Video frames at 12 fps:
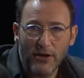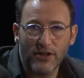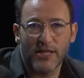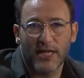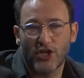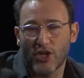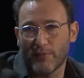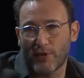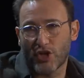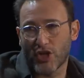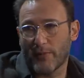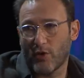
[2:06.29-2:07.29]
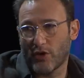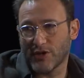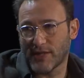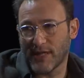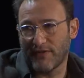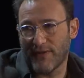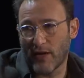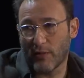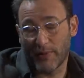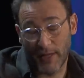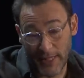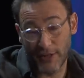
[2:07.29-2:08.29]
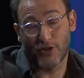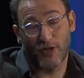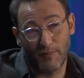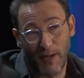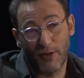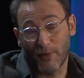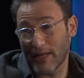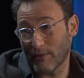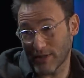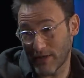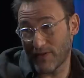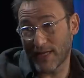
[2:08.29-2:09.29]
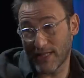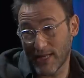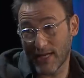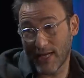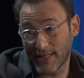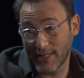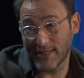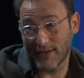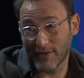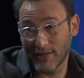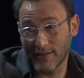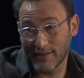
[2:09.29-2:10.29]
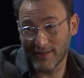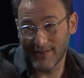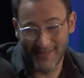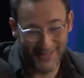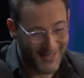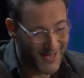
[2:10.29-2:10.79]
section in the bookshop called self-help, an industry, by the way, that was invented in the 1970s.